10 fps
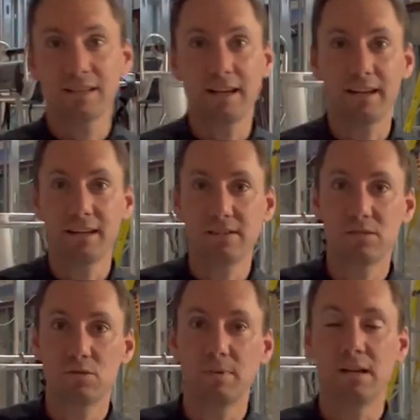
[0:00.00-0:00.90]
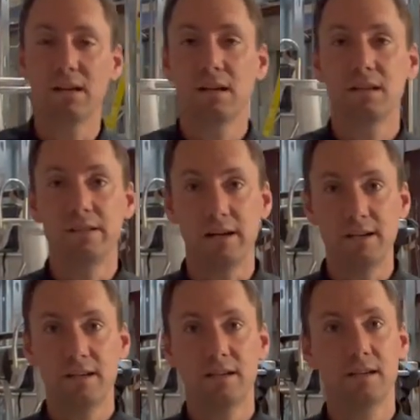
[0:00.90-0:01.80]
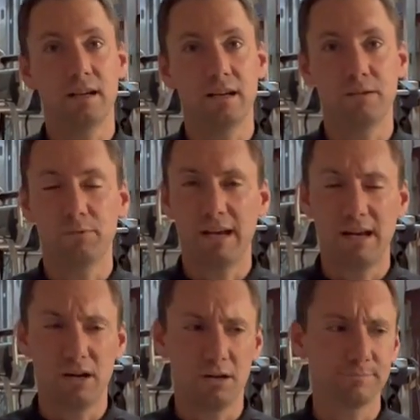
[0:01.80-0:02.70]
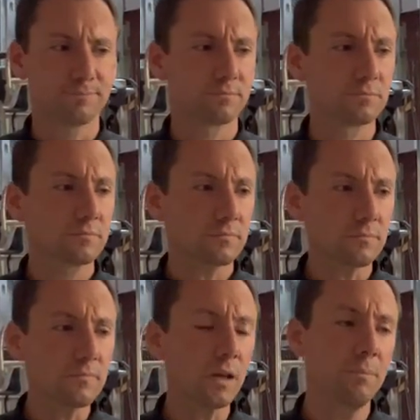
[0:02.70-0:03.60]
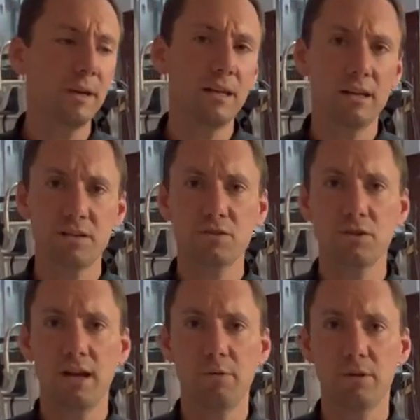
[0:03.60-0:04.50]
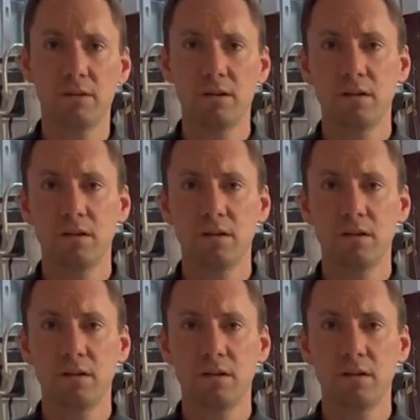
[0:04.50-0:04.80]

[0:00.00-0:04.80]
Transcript: that needs to be done. Uh, we had our meeting yesterday with